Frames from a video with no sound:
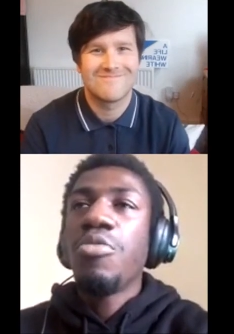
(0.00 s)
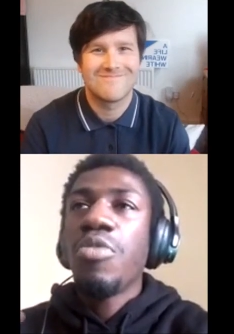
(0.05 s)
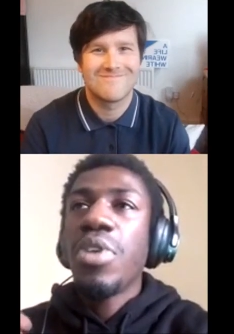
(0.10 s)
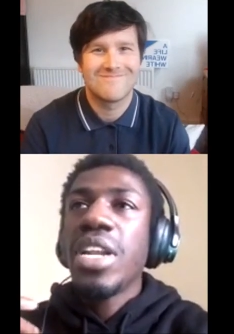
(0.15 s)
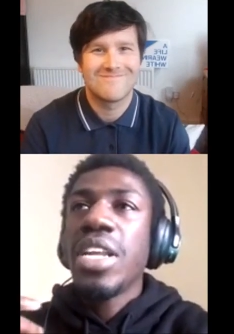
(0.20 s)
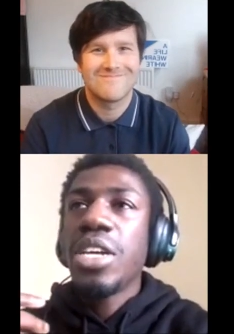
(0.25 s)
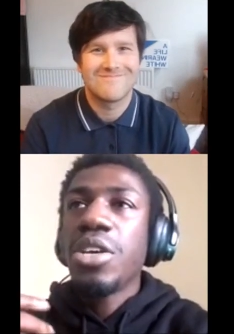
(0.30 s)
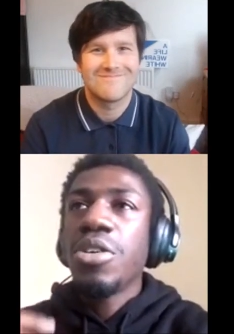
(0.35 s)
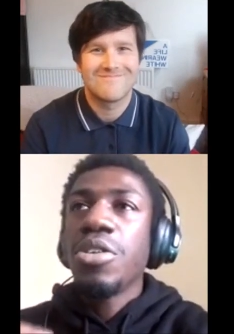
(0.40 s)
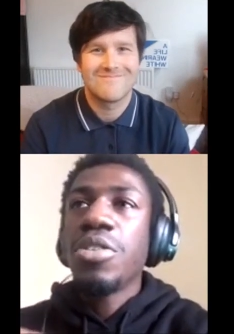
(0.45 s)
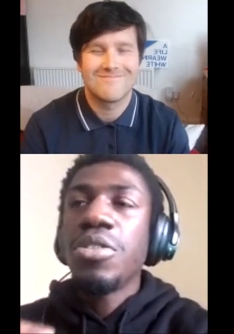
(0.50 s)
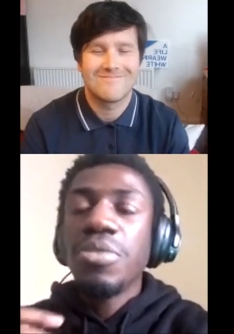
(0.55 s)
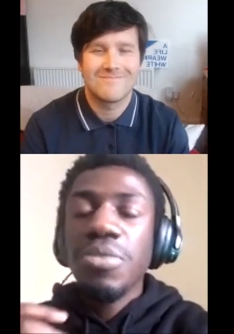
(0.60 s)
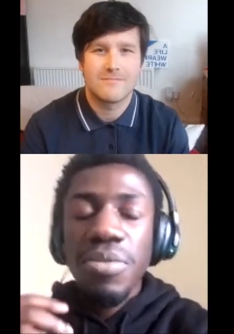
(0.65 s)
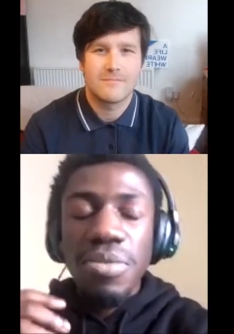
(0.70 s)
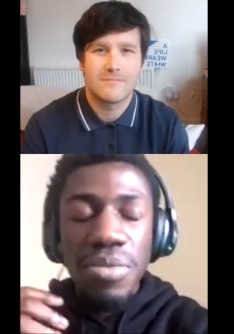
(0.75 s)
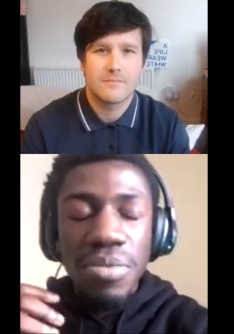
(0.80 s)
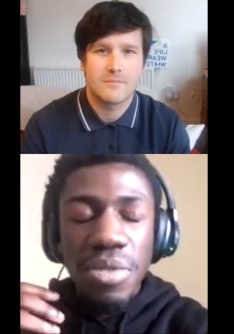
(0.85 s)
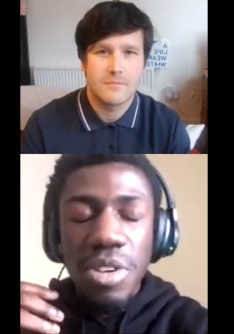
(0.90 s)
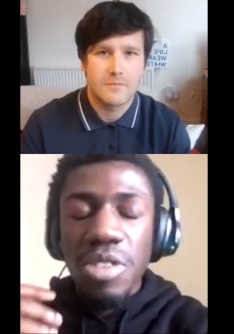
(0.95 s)
Speaker 1: good
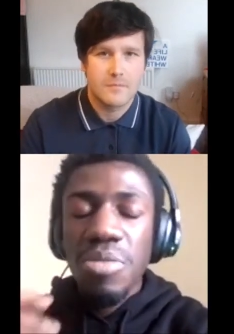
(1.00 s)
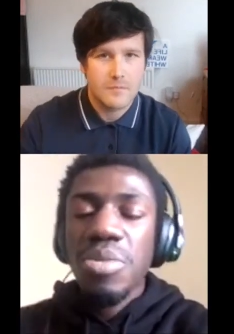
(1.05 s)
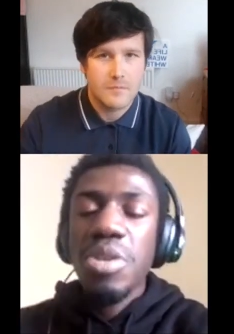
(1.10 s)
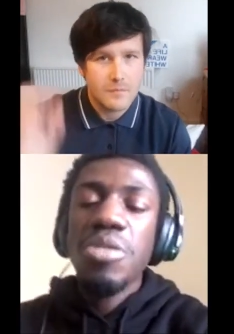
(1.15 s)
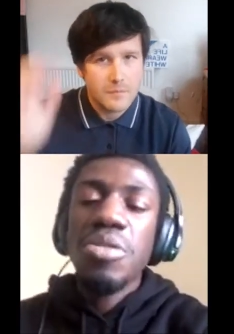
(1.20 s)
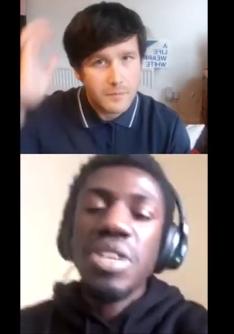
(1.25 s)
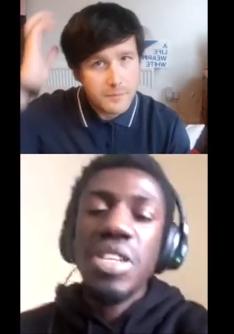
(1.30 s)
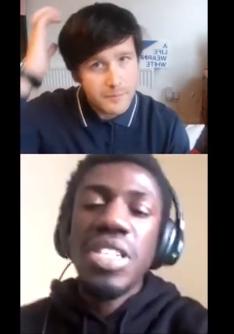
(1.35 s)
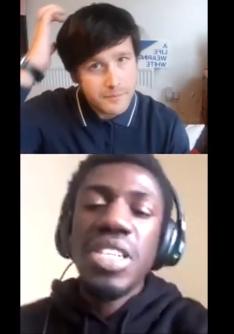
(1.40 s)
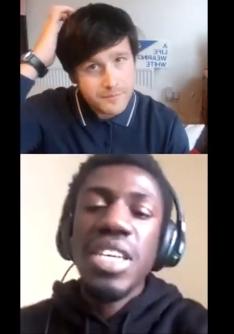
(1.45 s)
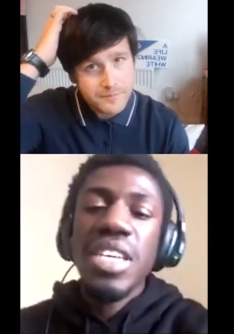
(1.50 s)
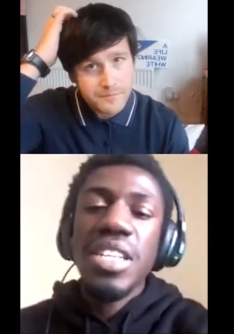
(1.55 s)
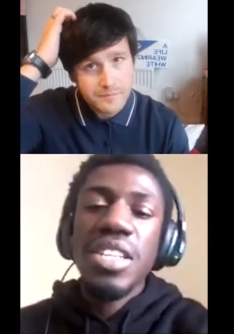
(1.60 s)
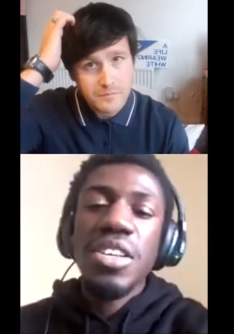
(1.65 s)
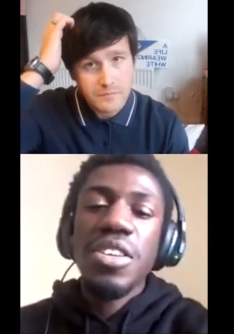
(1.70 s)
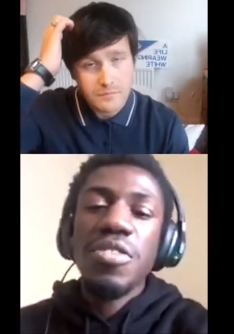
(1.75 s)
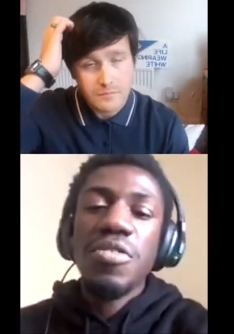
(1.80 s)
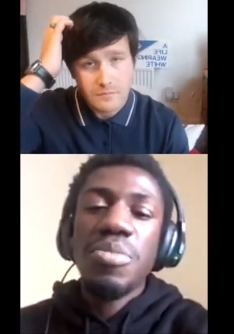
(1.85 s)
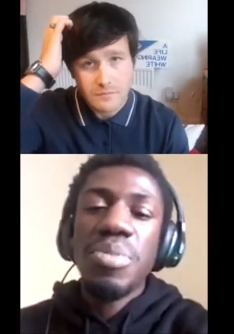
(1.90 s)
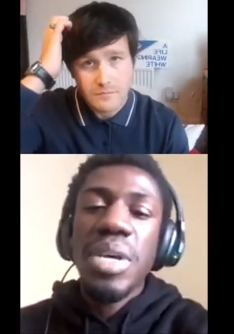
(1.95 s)
community that have
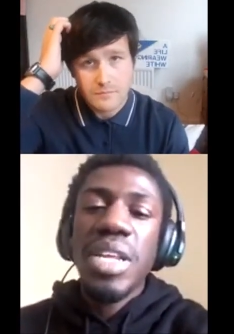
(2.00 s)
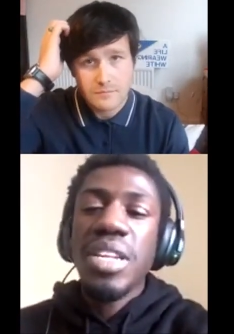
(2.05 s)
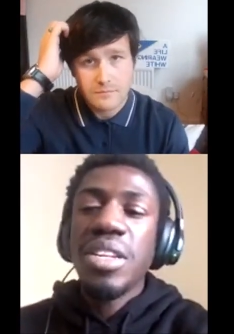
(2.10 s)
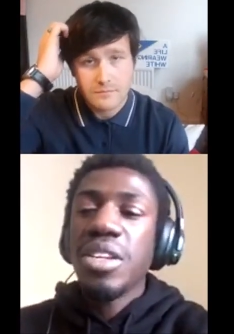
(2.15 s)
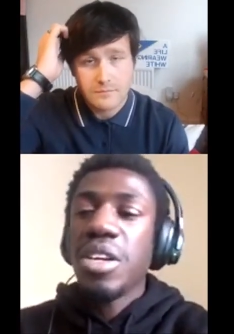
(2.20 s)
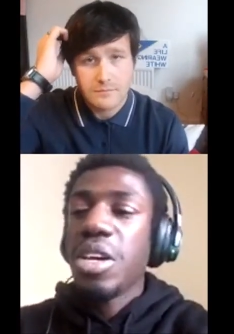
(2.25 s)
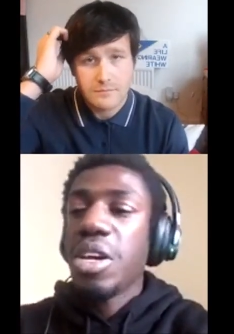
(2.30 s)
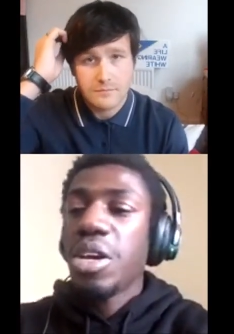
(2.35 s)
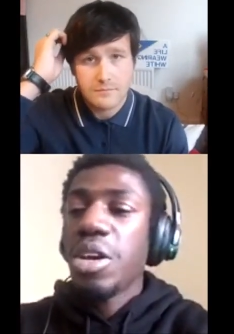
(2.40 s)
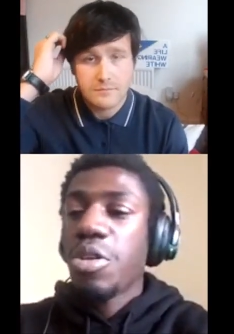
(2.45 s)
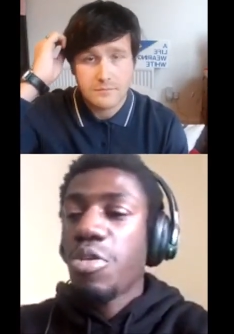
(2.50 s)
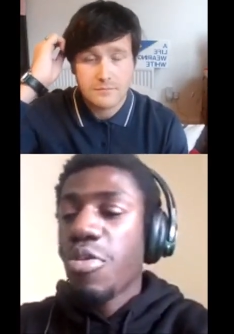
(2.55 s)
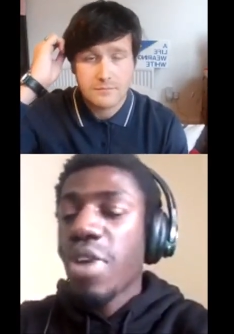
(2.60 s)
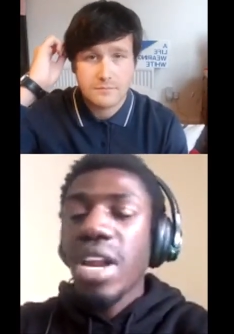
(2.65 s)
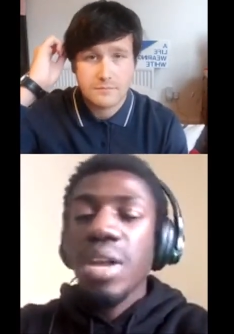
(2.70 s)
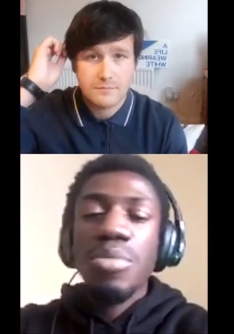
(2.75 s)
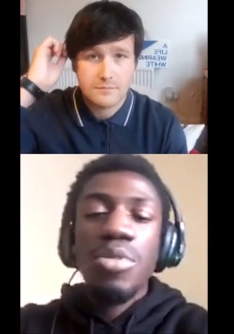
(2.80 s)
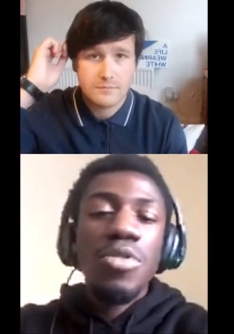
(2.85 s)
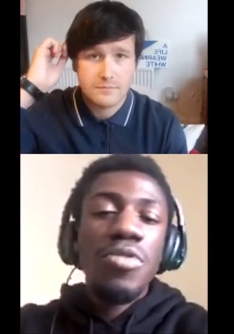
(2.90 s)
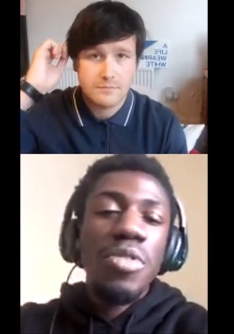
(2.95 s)
been incredible for
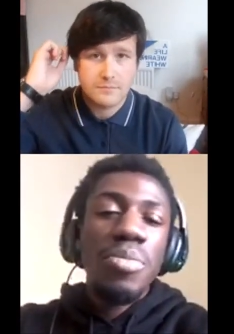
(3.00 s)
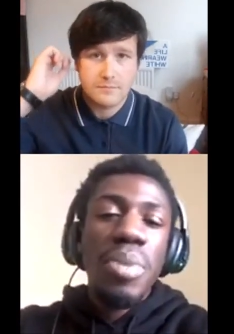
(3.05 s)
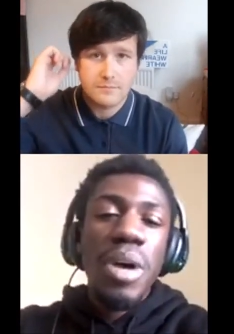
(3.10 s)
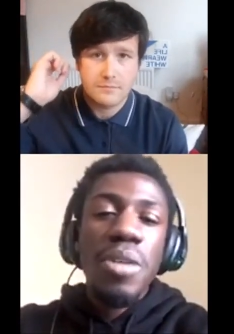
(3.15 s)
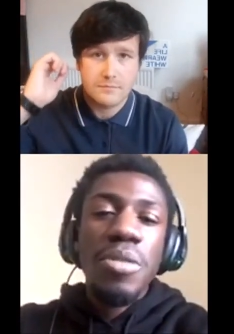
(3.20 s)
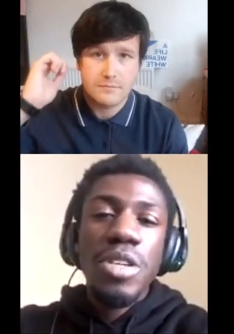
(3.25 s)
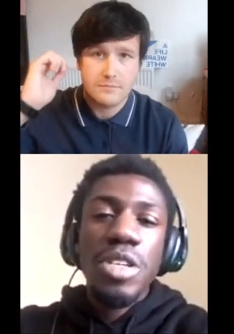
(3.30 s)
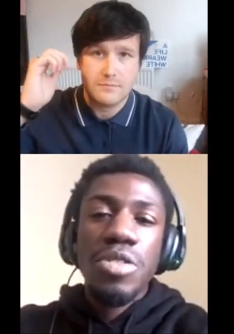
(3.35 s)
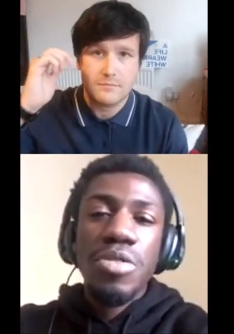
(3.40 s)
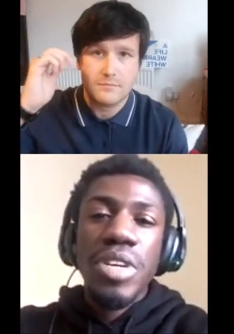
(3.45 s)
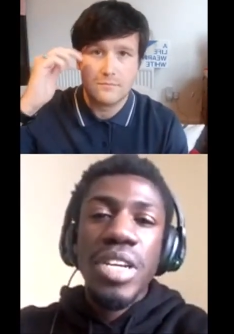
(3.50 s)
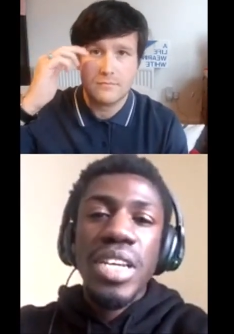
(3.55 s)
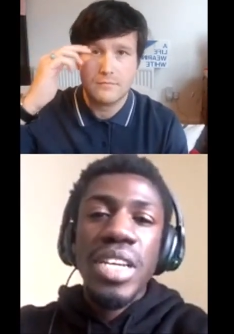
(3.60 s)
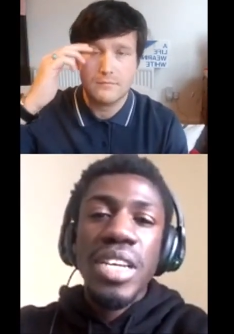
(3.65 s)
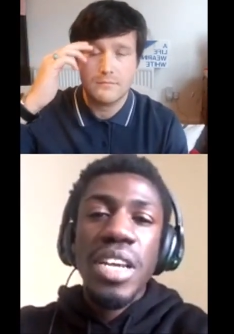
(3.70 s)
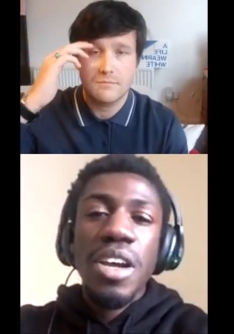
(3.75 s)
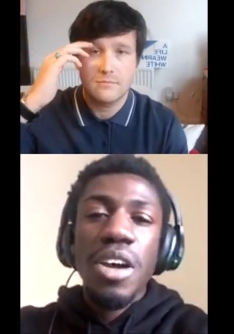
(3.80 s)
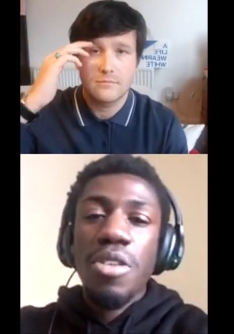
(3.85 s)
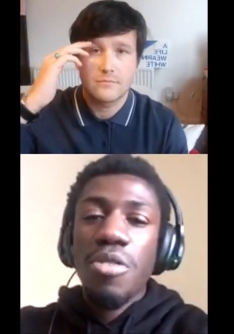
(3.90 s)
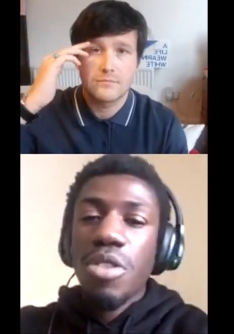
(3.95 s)
poetry across
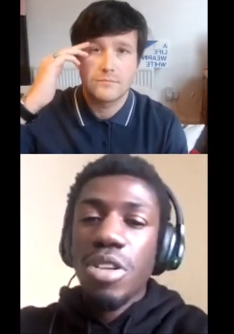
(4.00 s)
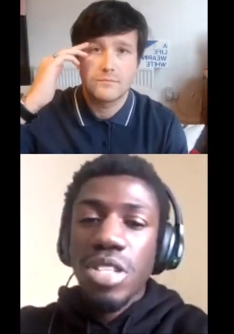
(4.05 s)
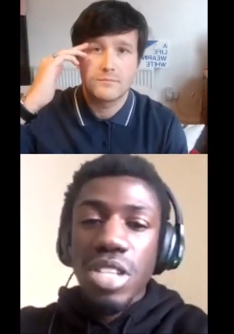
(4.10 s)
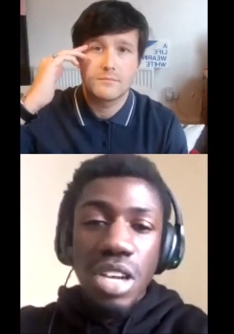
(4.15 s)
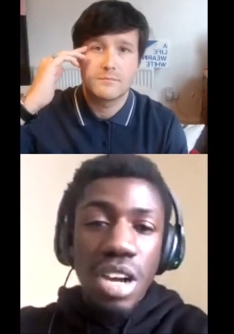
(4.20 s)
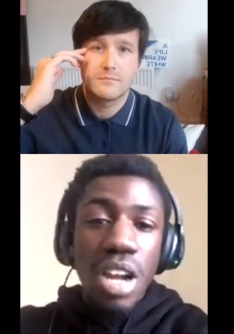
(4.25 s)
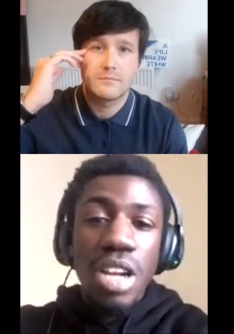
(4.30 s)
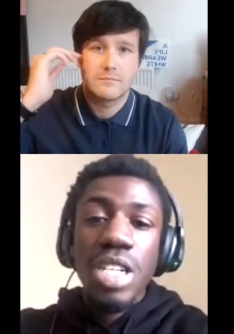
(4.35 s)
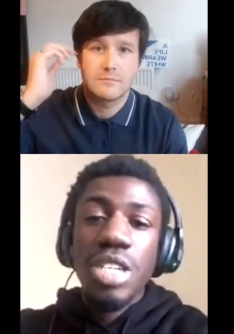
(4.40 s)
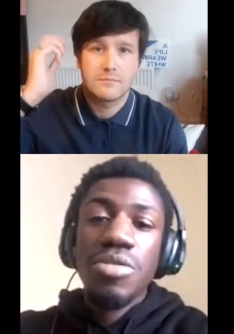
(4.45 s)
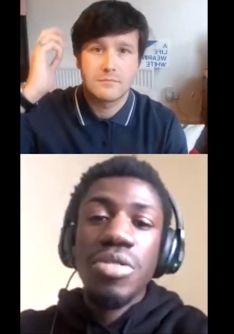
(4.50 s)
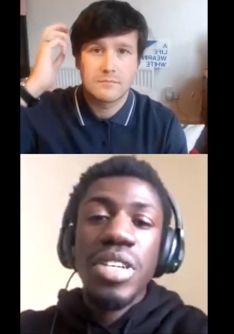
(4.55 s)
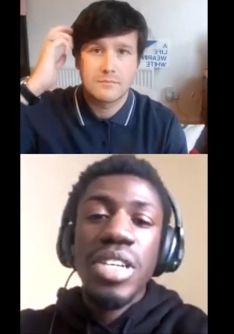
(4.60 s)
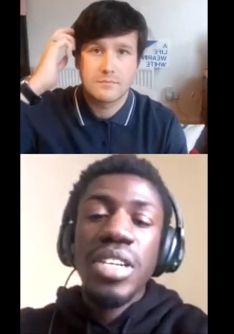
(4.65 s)
the country